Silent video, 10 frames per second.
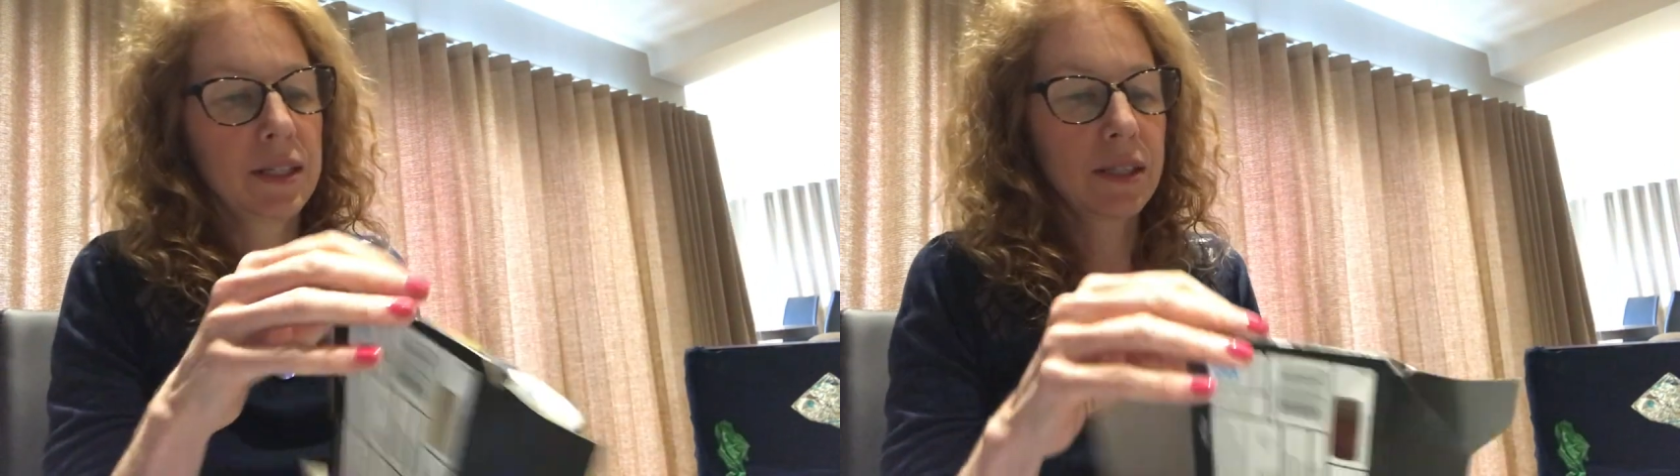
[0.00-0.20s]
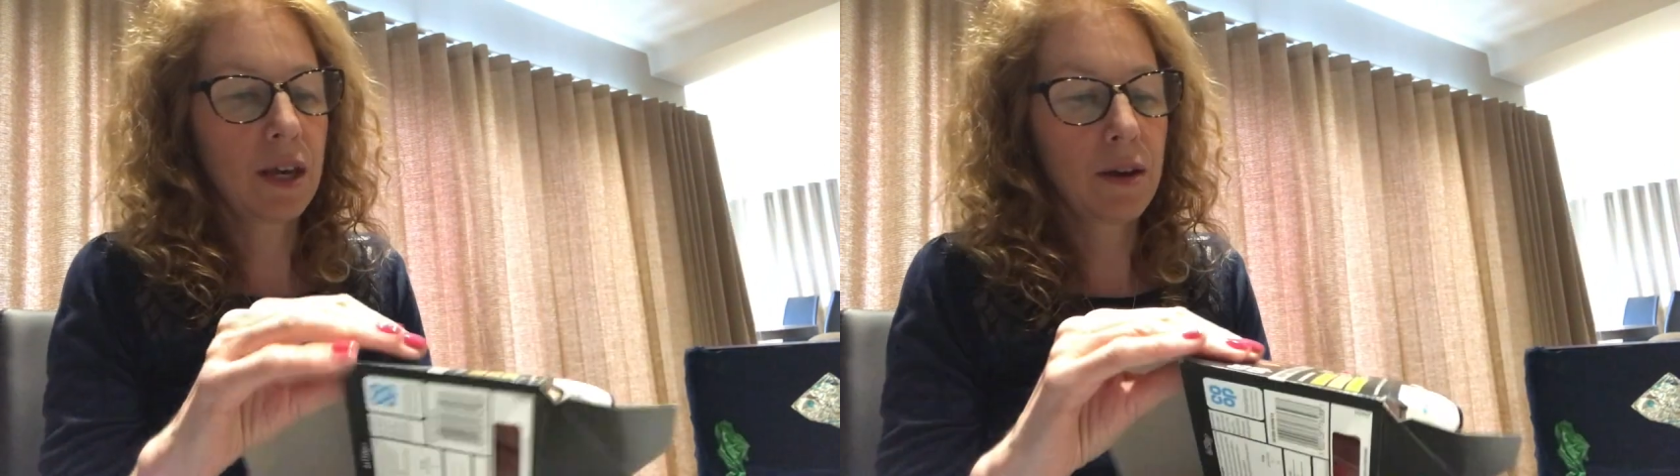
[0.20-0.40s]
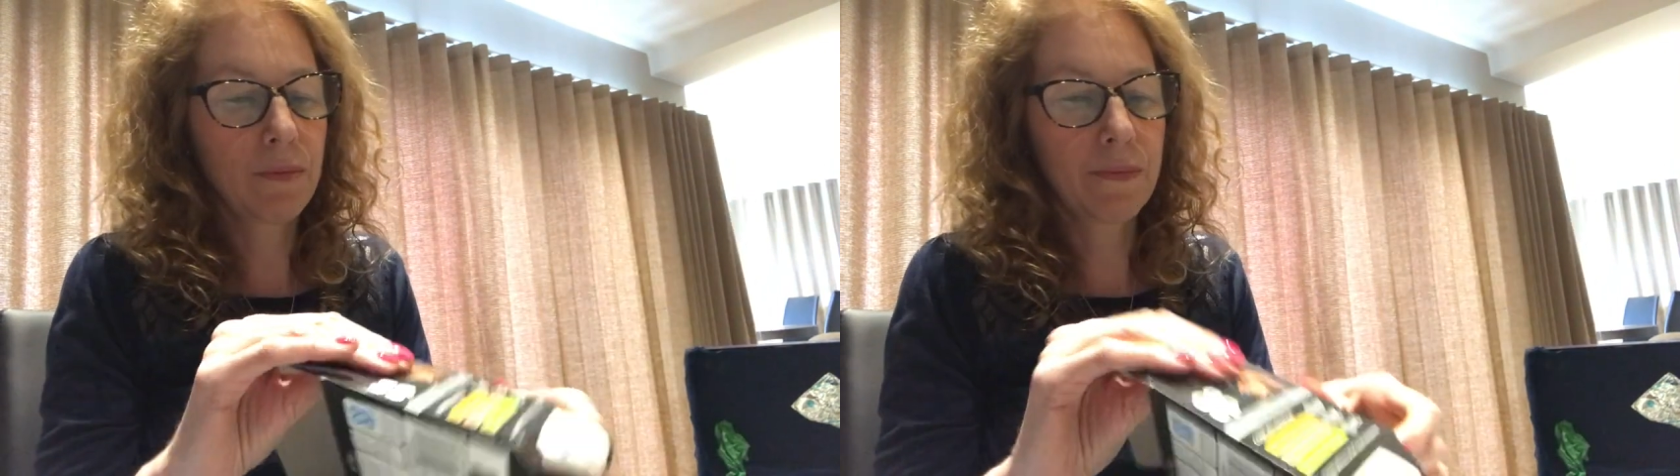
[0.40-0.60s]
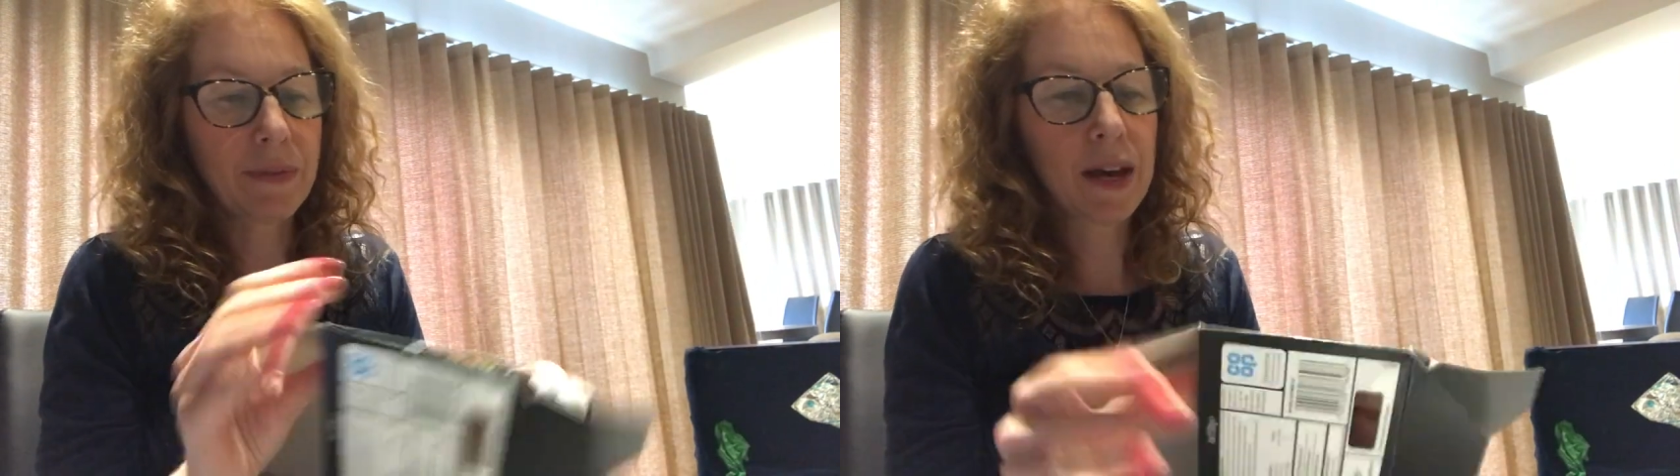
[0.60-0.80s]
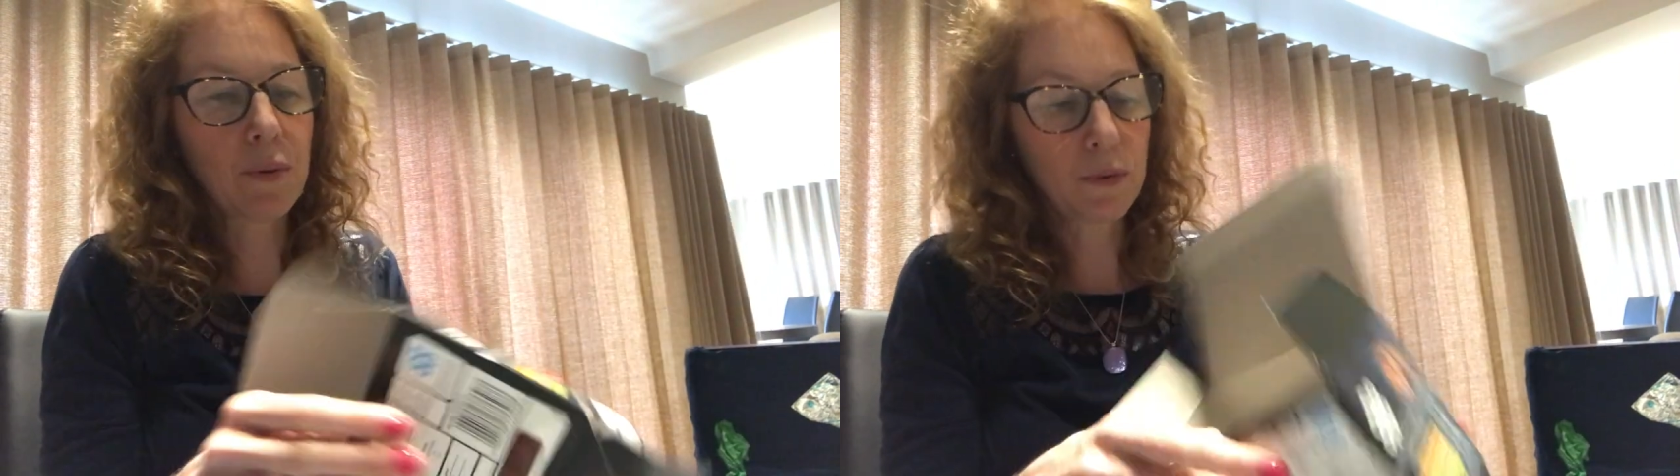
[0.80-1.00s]
so
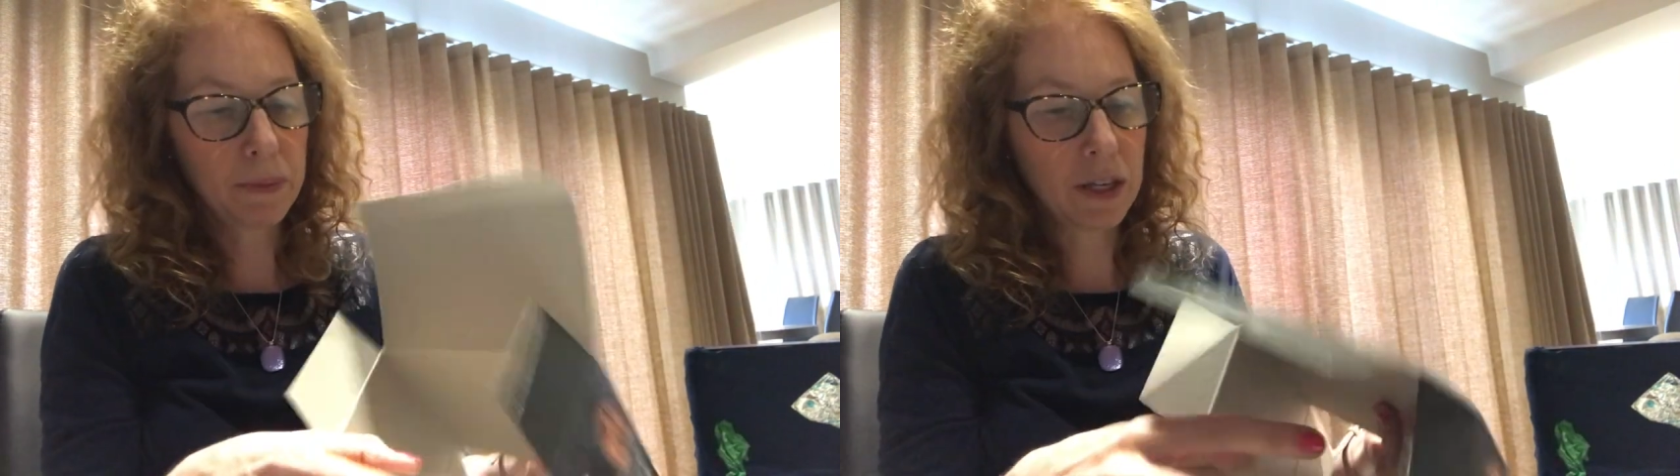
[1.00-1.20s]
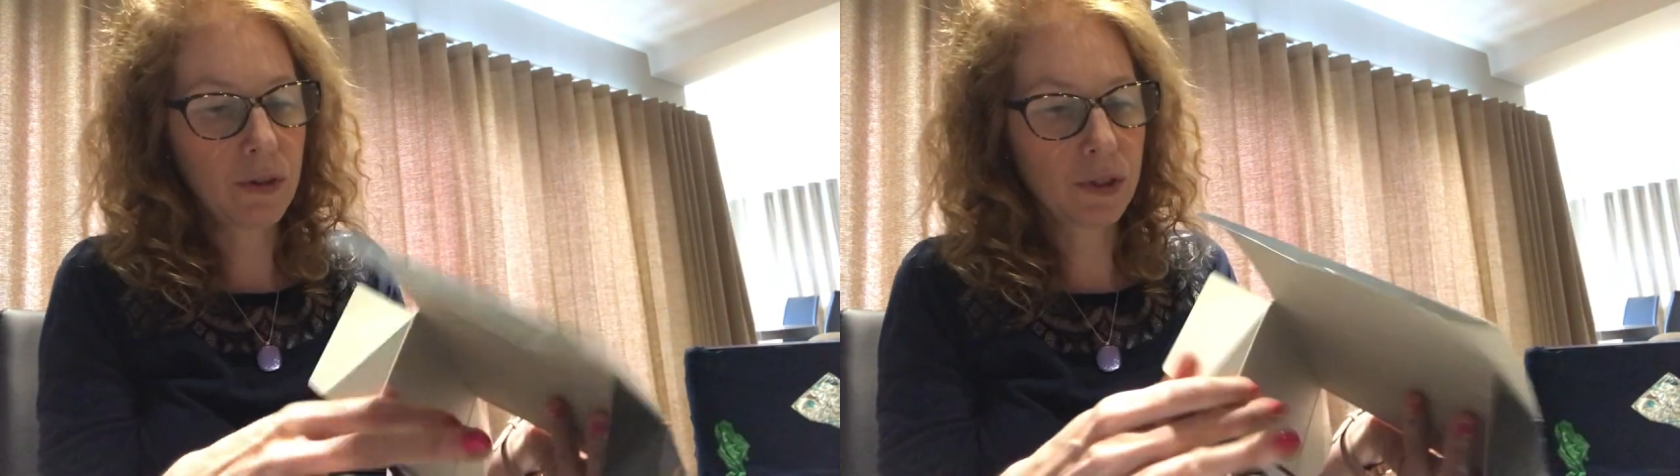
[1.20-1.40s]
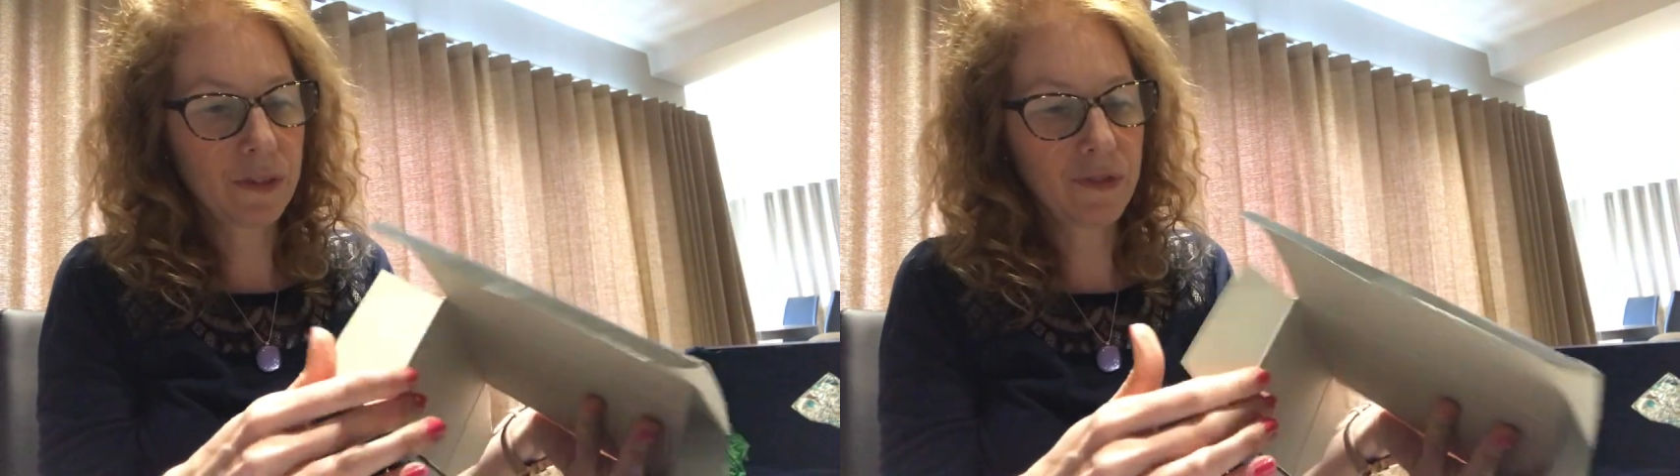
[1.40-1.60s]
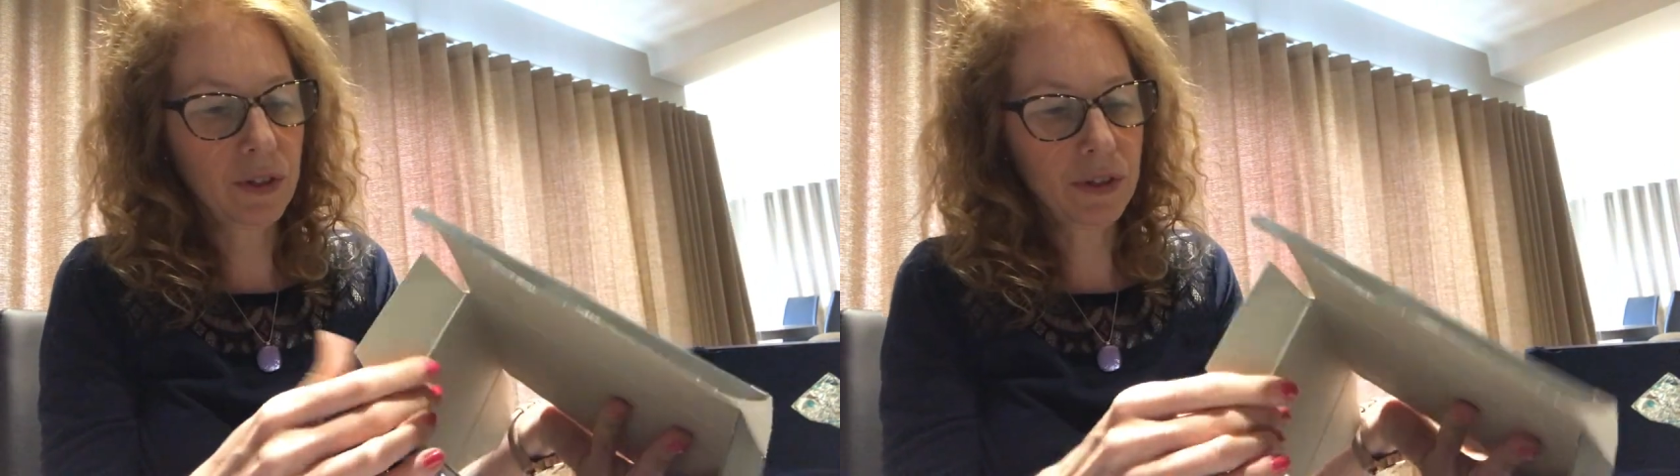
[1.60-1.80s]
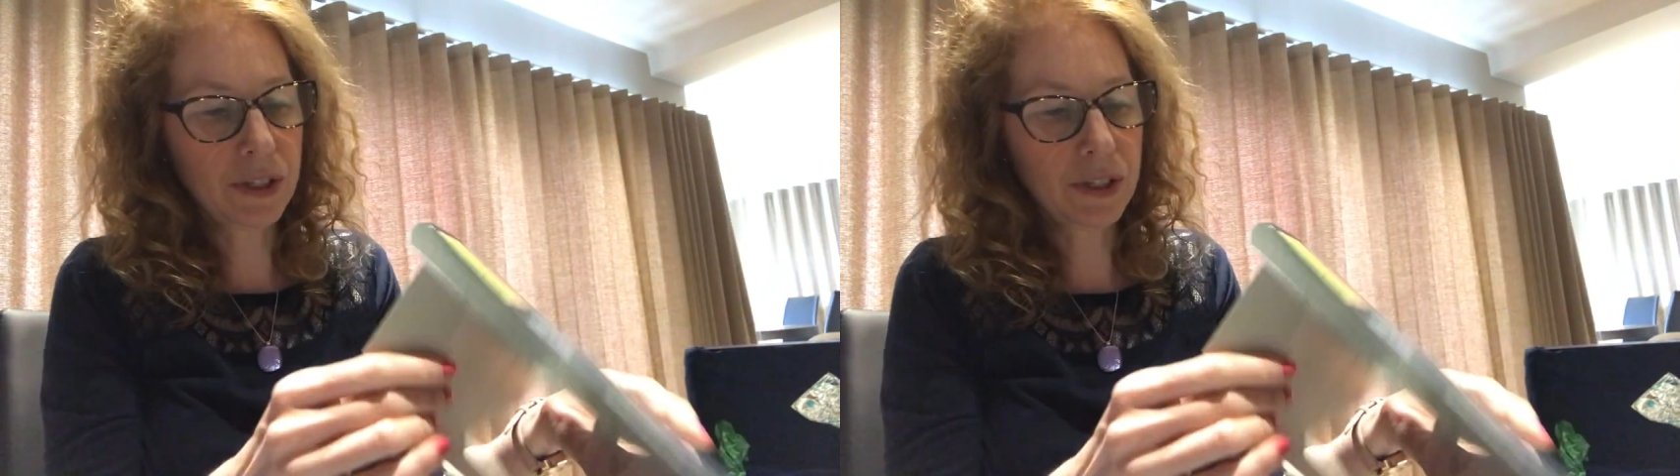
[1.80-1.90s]
that will be useful